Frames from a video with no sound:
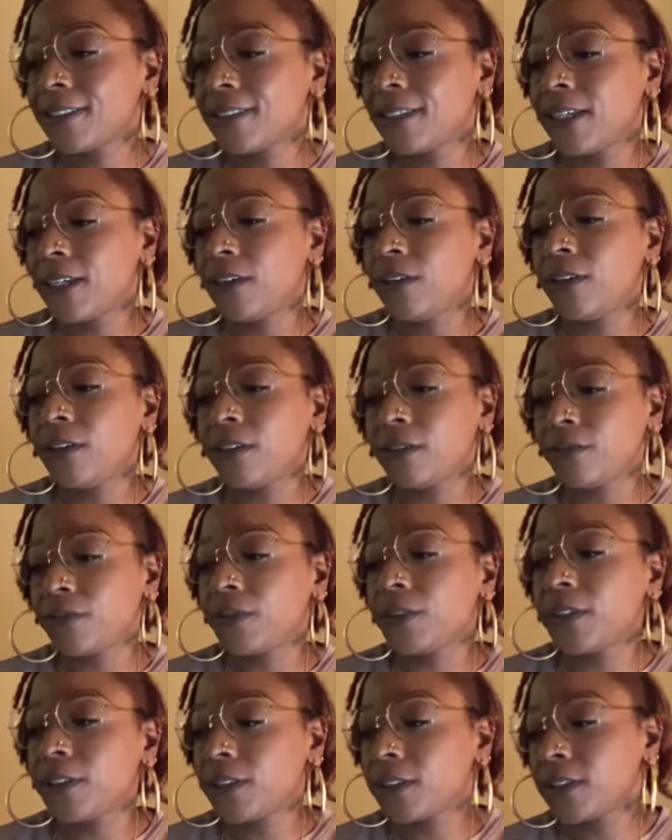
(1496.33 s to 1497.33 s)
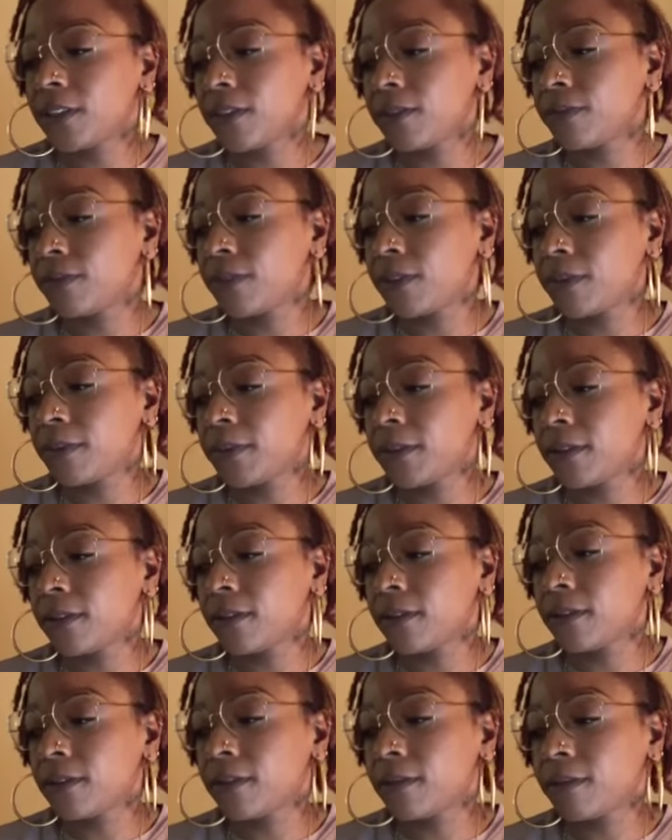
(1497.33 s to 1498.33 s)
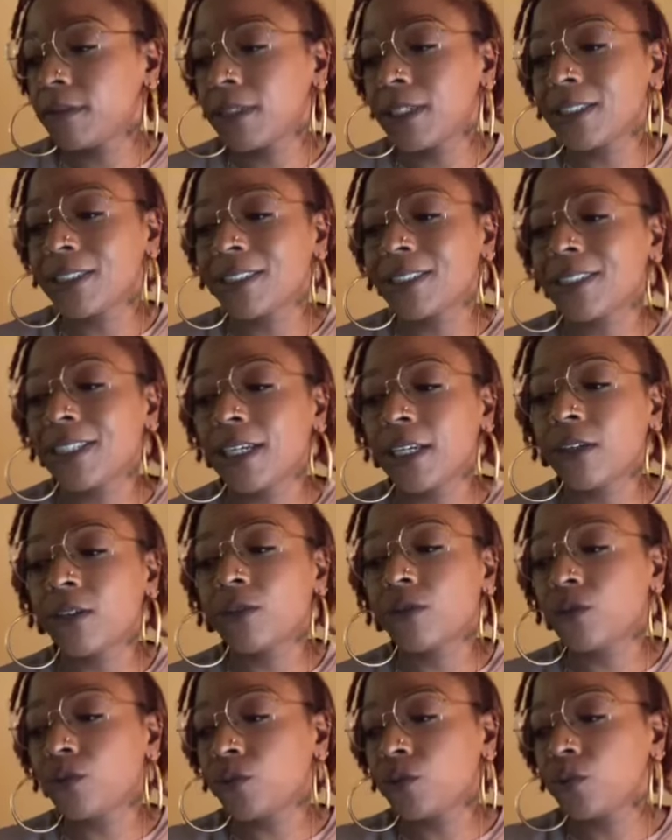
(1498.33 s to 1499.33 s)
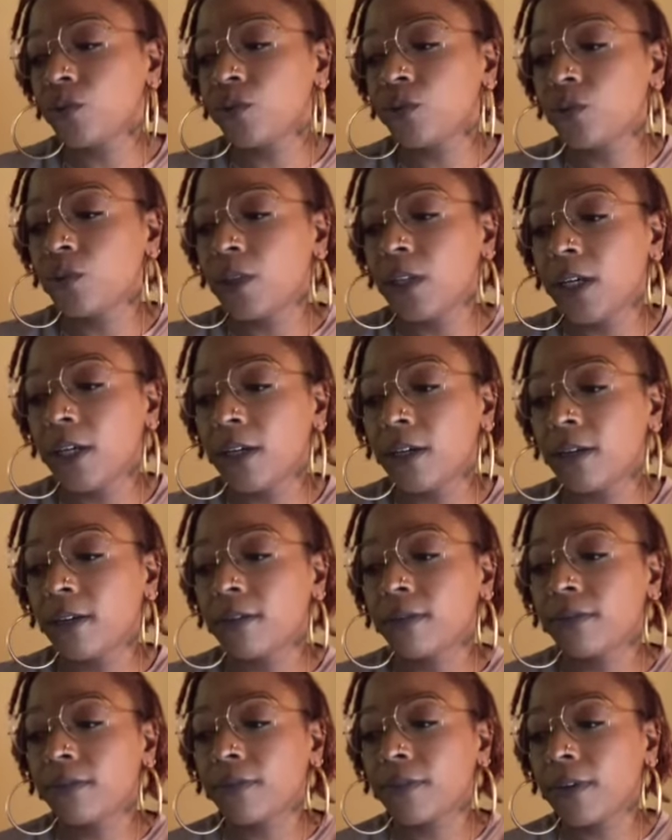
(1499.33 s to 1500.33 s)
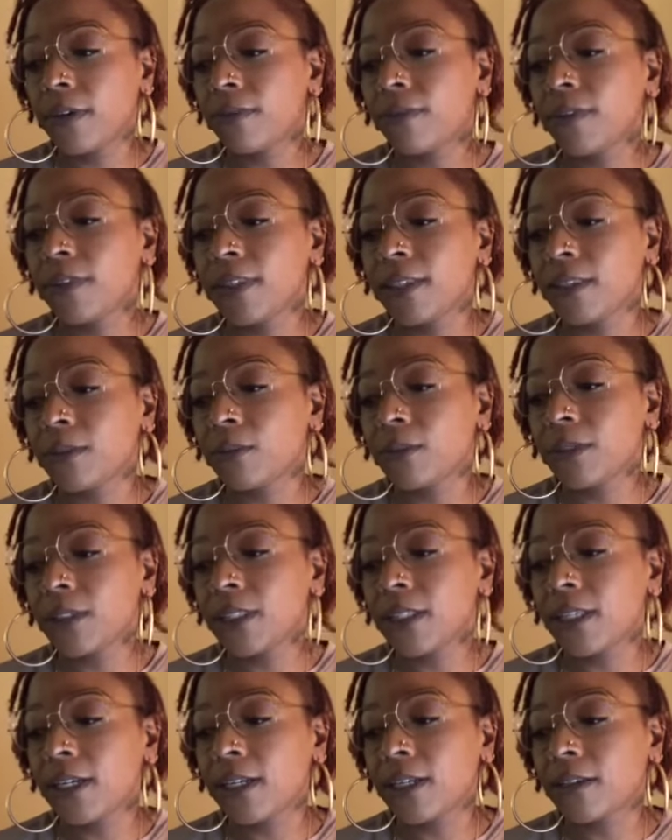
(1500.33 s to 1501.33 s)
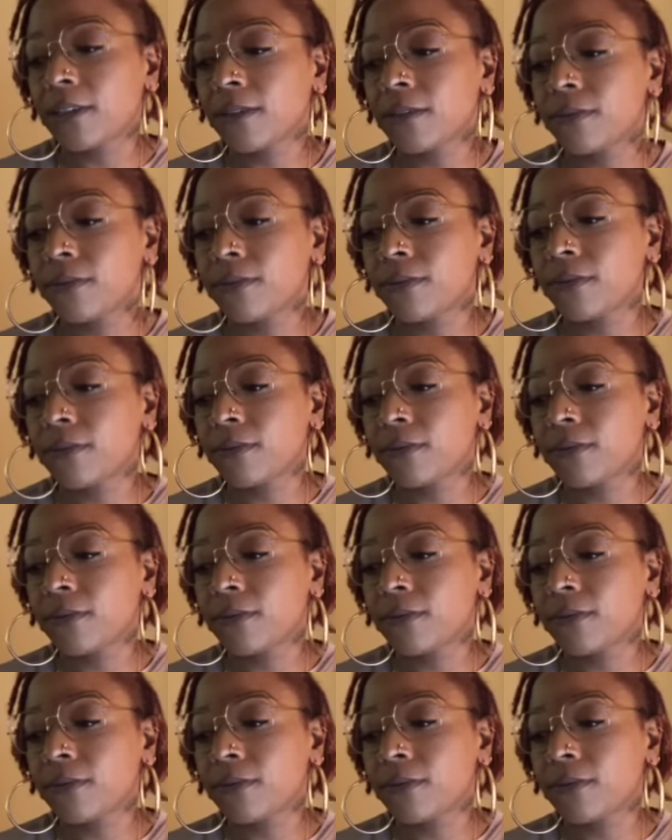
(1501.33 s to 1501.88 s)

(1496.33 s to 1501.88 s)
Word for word: And you need to free yourself from it. Because it's not your true love. I feel like there was a lot of...